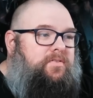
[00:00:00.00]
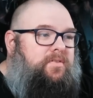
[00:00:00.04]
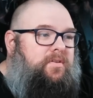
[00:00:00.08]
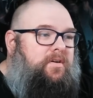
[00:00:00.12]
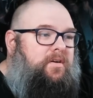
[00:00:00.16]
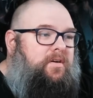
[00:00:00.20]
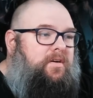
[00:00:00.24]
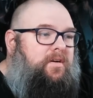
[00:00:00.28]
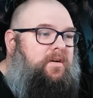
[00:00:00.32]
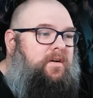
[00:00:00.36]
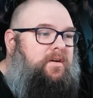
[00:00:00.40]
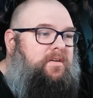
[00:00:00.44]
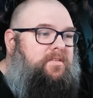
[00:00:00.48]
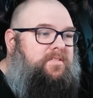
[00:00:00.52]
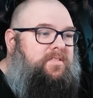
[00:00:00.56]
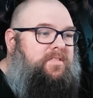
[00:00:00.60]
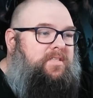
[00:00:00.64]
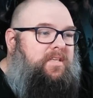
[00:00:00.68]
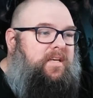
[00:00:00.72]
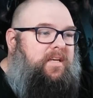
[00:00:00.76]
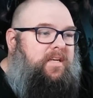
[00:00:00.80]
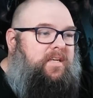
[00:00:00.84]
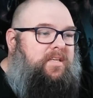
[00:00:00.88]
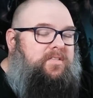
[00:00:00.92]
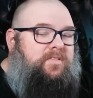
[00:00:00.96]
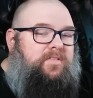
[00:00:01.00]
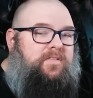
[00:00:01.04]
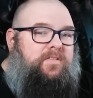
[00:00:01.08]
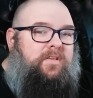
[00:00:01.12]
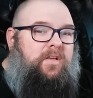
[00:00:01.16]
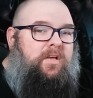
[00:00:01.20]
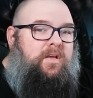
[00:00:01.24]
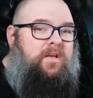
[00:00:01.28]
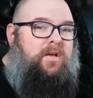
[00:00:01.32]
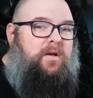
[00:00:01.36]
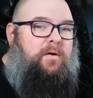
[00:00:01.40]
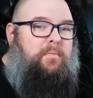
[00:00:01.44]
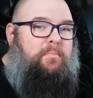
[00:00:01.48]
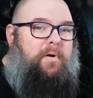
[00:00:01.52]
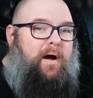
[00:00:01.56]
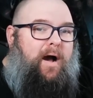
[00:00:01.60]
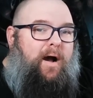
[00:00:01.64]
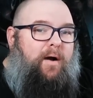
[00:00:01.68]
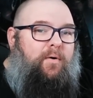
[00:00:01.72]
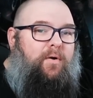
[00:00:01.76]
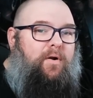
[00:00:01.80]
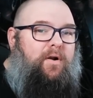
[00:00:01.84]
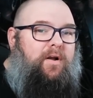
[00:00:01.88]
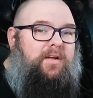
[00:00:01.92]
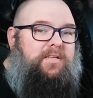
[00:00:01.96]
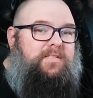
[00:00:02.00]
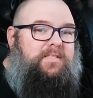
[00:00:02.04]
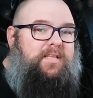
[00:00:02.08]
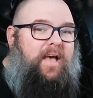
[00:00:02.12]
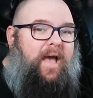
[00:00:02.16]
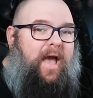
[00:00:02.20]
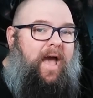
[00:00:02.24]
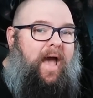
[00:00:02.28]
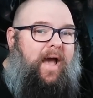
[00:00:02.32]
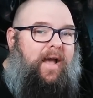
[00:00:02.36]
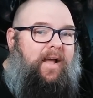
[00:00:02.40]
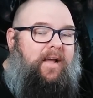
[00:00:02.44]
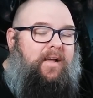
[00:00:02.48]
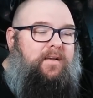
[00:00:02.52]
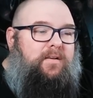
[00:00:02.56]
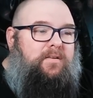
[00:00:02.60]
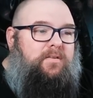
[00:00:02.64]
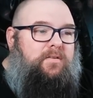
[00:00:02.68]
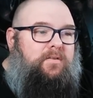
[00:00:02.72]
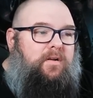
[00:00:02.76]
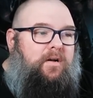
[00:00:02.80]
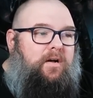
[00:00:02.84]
a 6 power attack